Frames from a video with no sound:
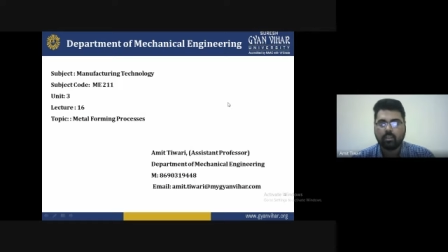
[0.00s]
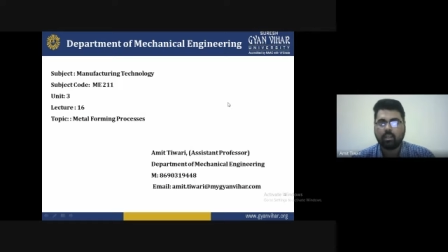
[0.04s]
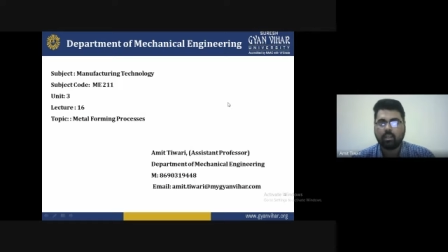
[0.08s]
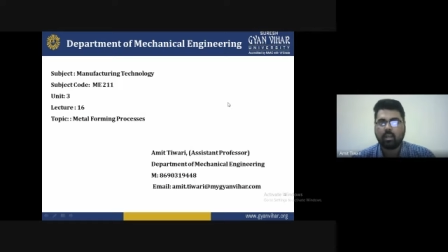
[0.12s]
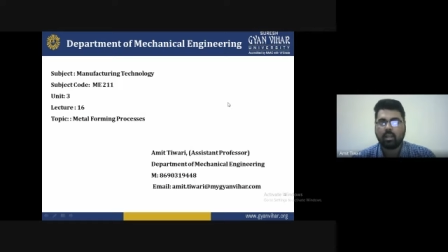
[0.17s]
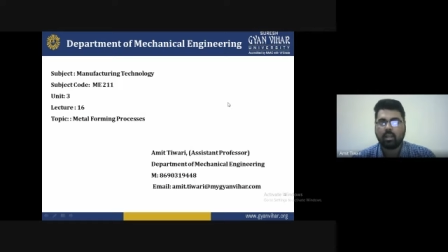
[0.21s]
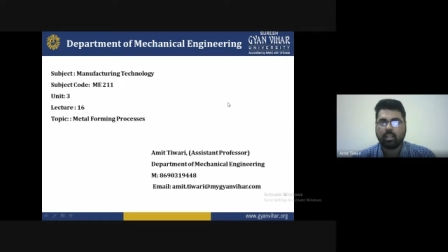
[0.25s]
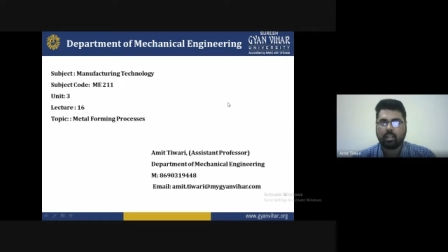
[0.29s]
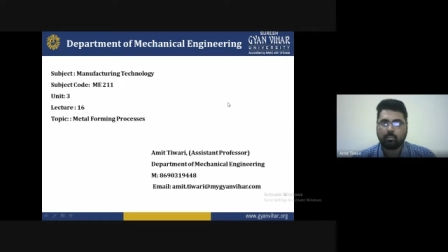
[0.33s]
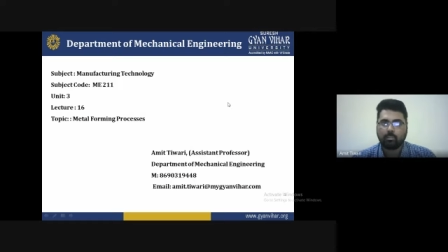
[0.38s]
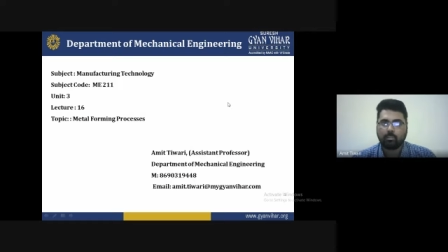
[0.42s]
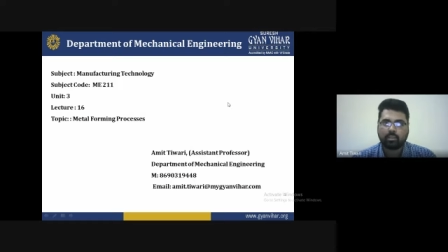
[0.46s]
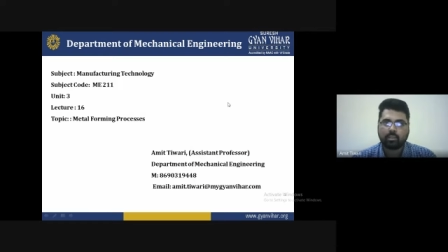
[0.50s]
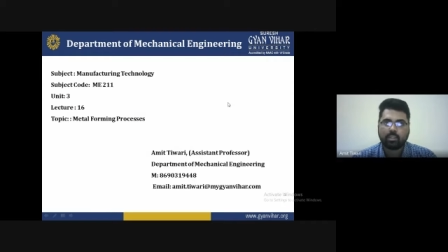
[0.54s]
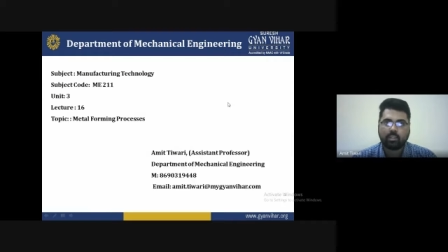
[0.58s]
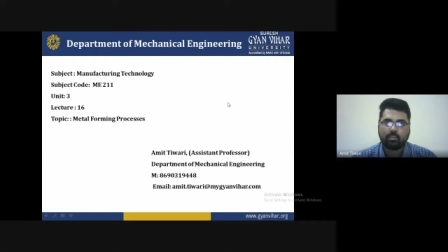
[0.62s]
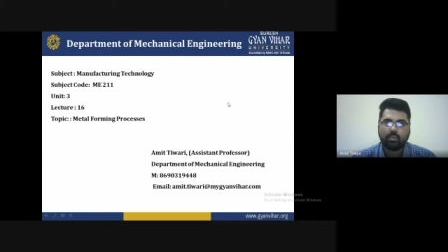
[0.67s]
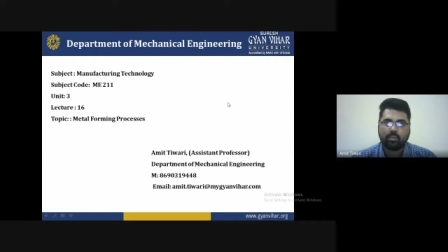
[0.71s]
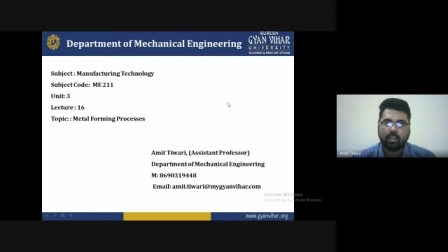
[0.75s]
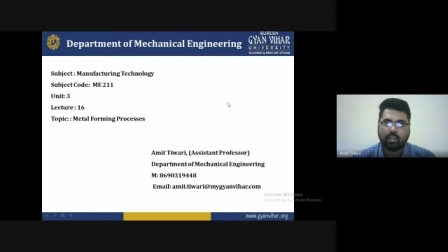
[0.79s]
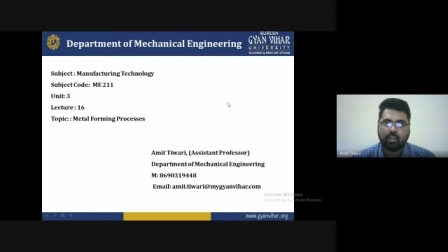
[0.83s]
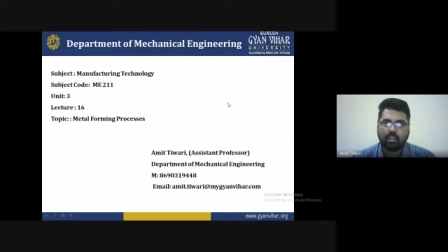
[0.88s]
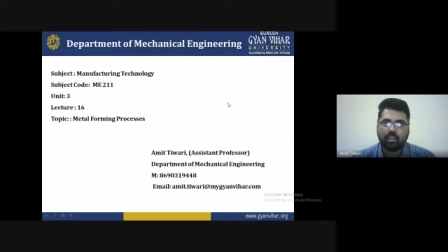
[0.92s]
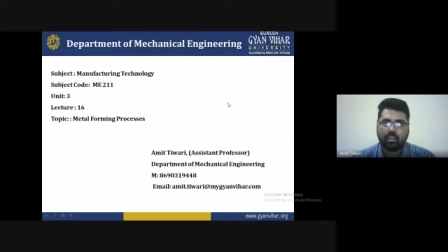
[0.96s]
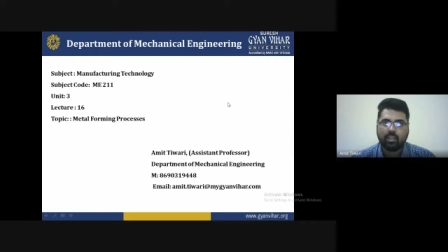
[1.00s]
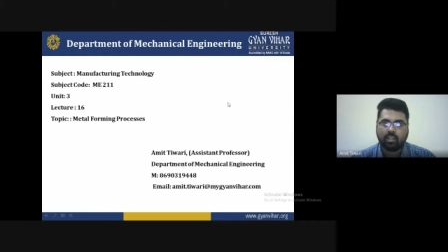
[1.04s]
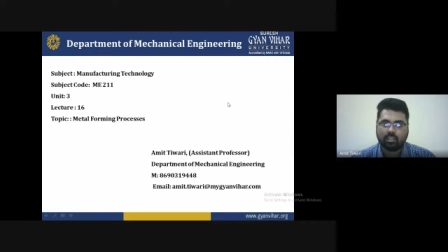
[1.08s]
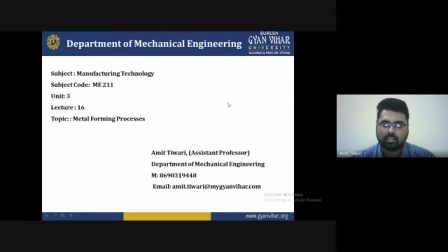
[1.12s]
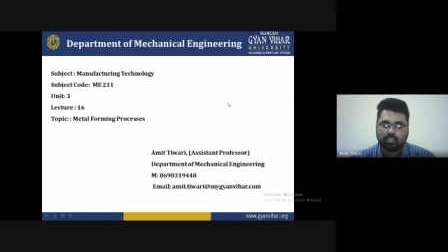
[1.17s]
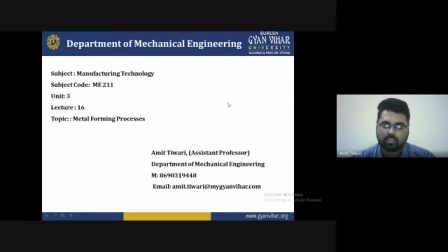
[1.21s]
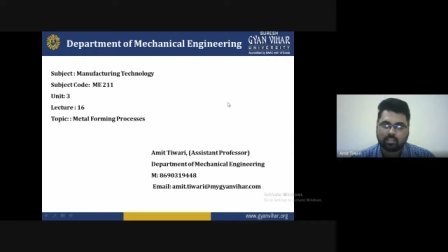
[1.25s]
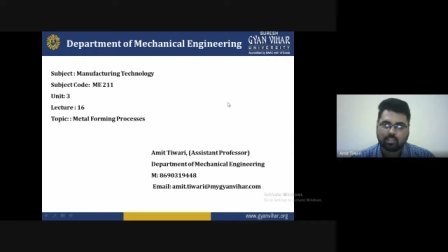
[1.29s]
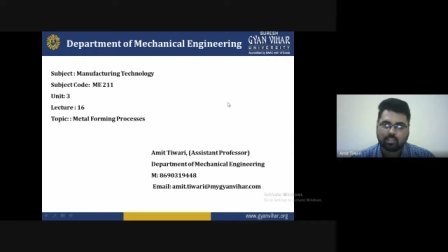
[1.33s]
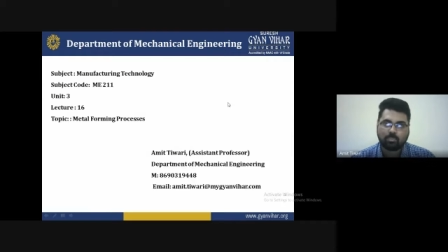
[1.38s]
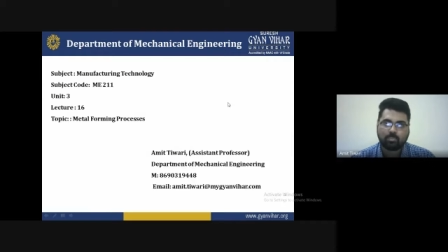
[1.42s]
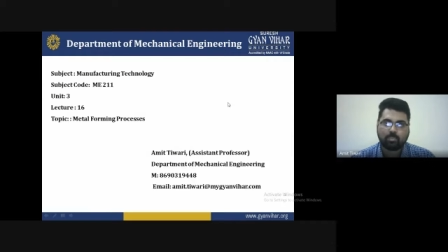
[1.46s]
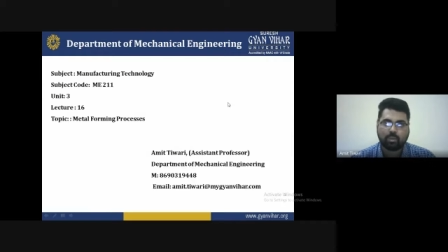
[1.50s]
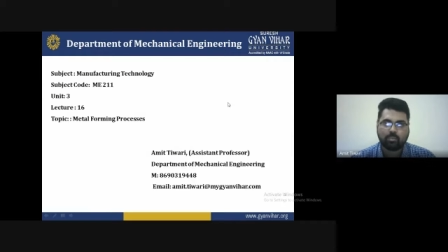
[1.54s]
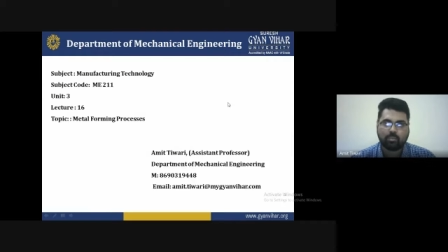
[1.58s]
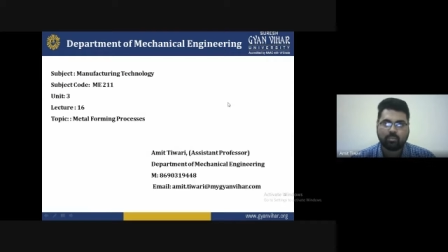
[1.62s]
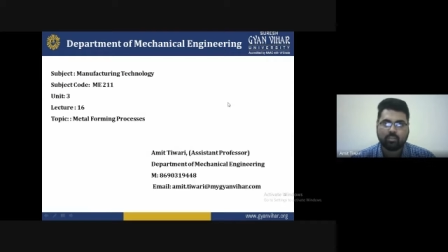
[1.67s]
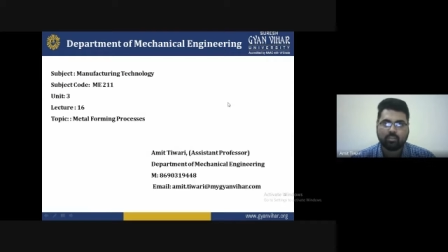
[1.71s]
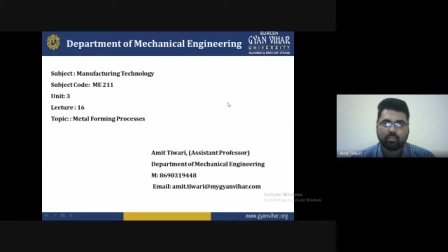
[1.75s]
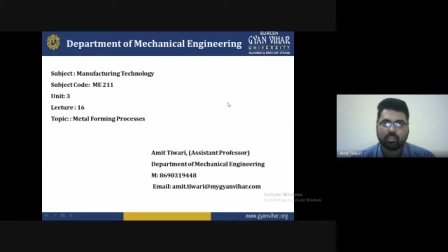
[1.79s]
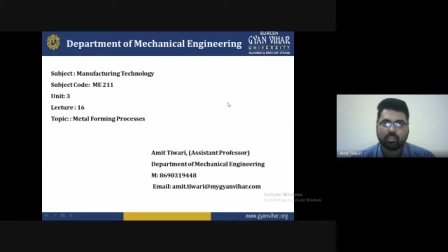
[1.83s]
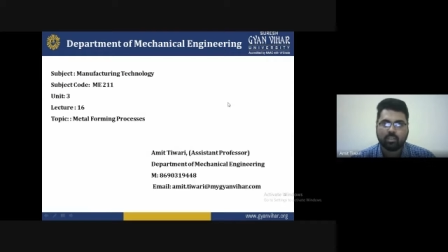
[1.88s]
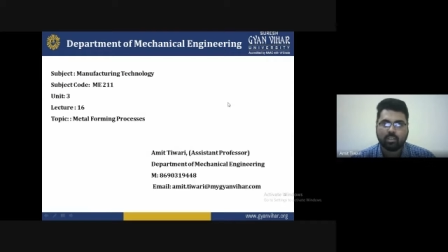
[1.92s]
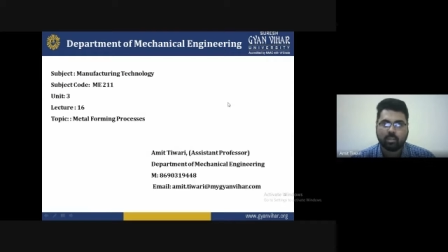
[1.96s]
I am Amit Tiwari, Assistant
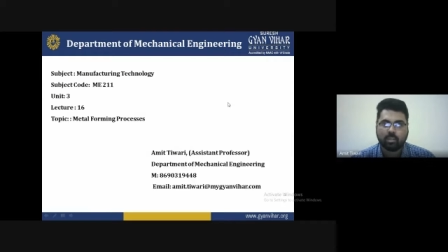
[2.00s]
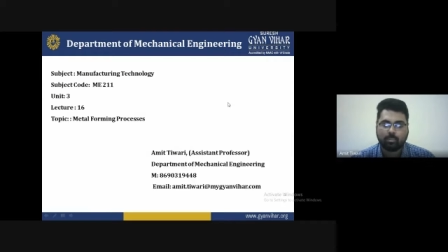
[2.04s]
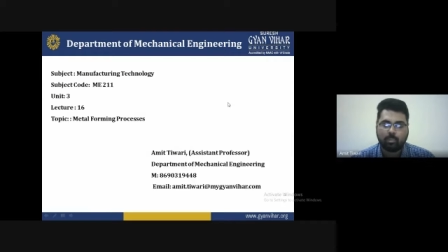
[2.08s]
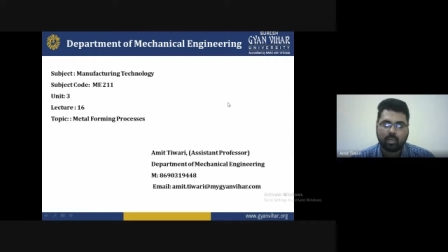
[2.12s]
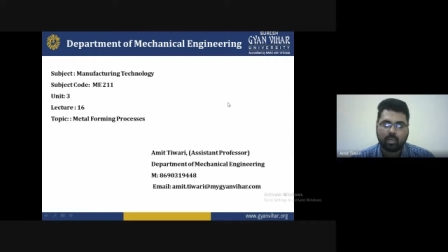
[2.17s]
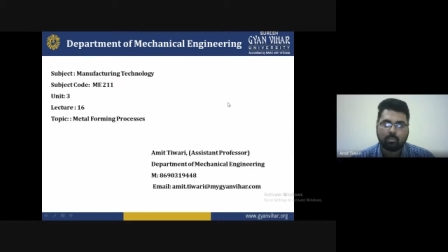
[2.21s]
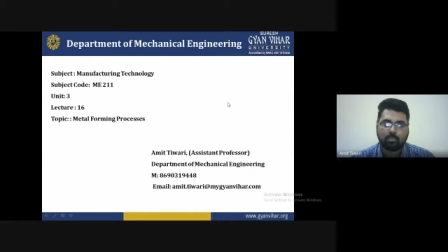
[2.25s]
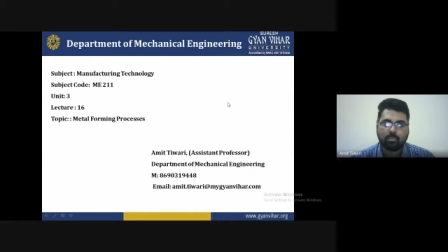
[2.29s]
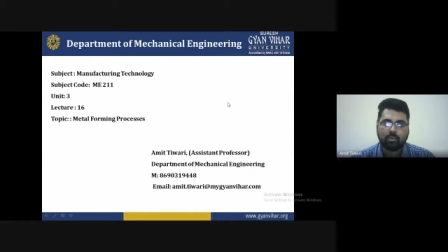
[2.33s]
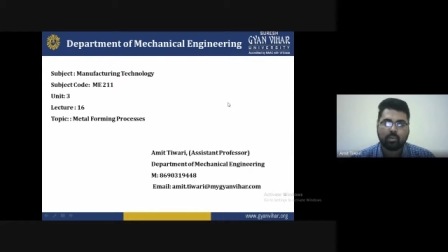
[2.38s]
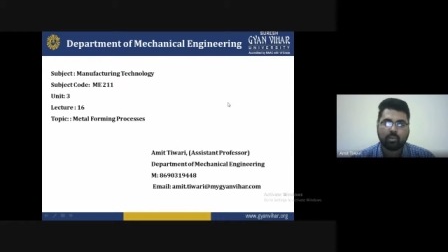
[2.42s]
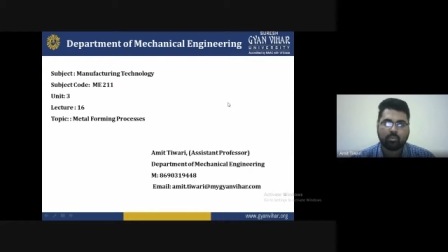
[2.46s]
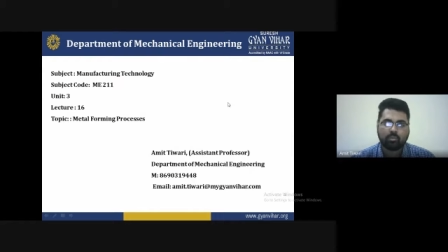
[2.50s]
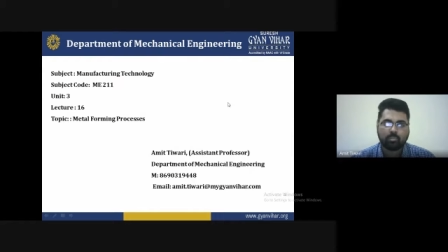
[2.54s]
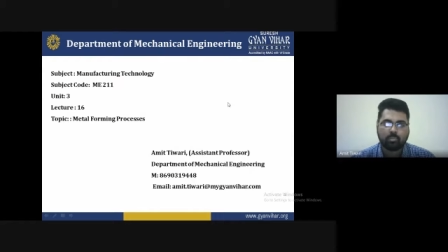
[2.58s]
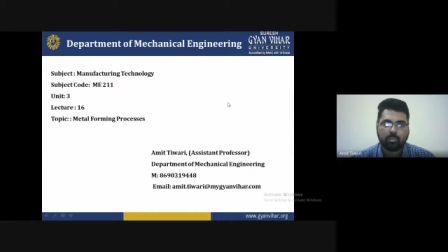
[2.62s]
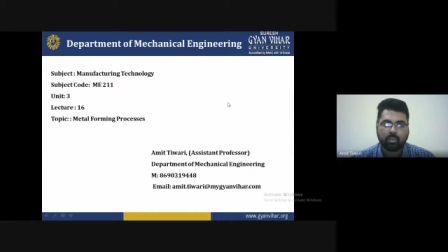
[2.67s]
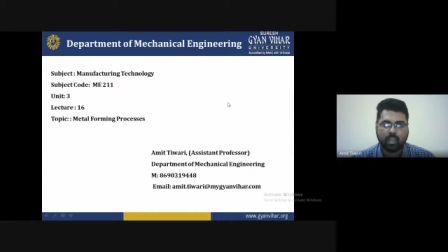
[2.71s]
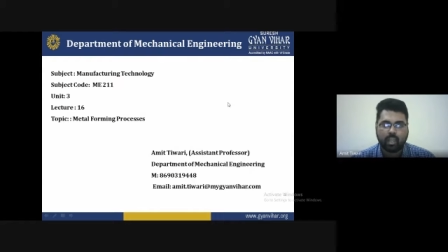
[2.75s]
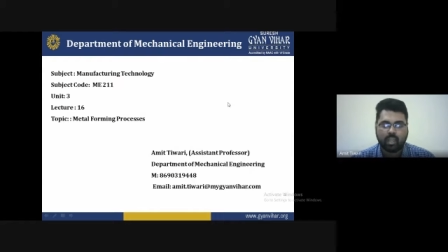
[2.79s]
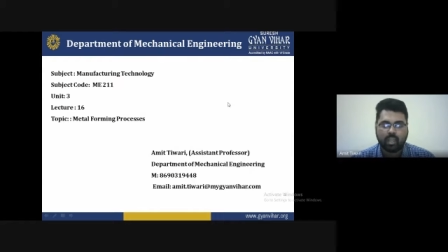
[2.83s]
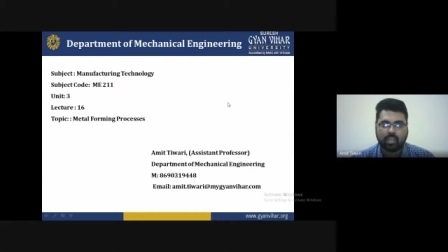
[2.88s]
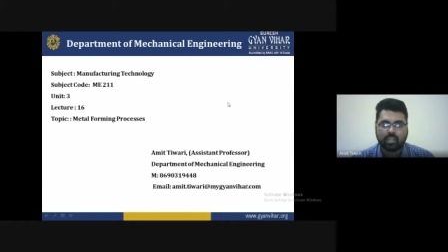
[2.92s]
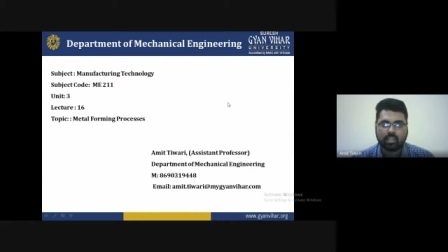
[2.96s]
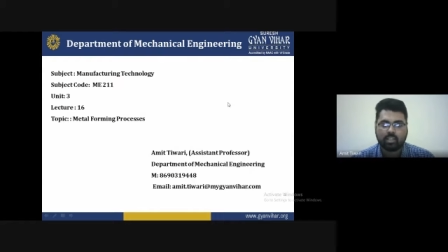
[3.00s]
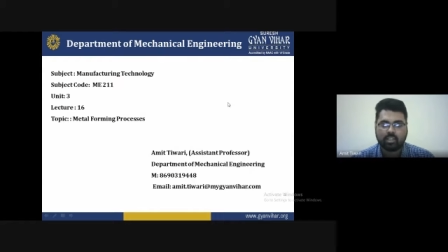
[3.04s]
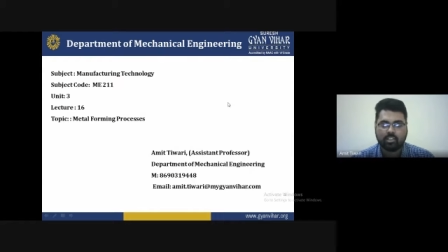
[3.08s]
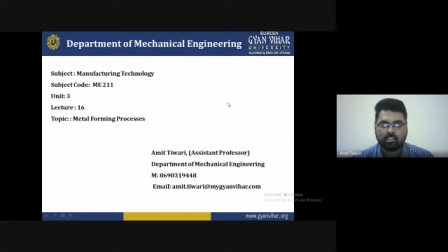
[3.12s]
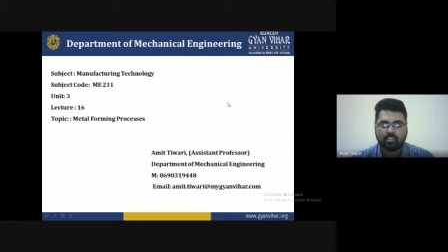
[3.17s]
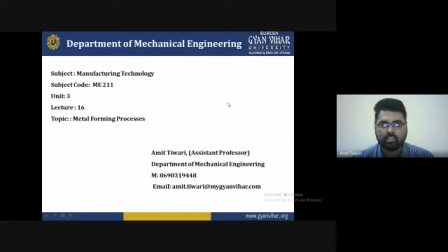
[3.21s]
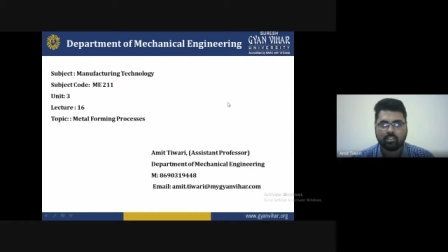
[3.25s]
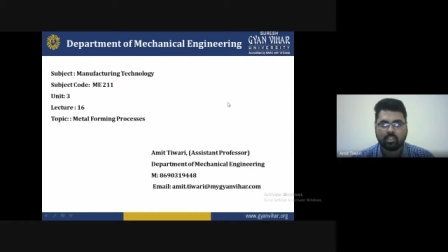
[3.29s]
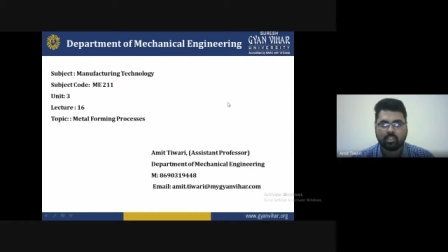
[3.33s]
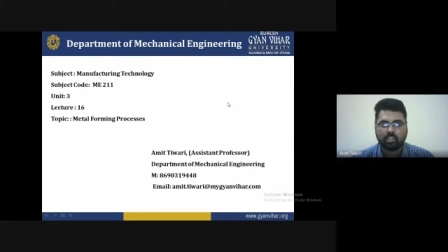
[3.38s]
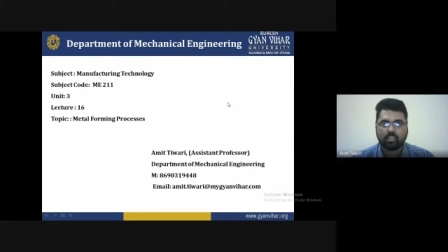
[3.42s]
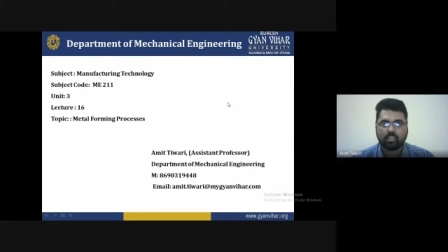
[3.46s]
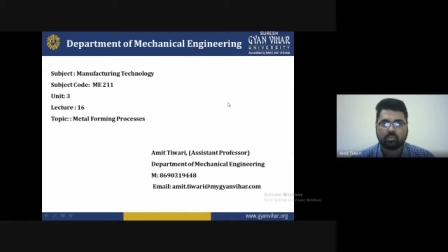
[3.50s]
Professor, Department of Mechanical Engineering,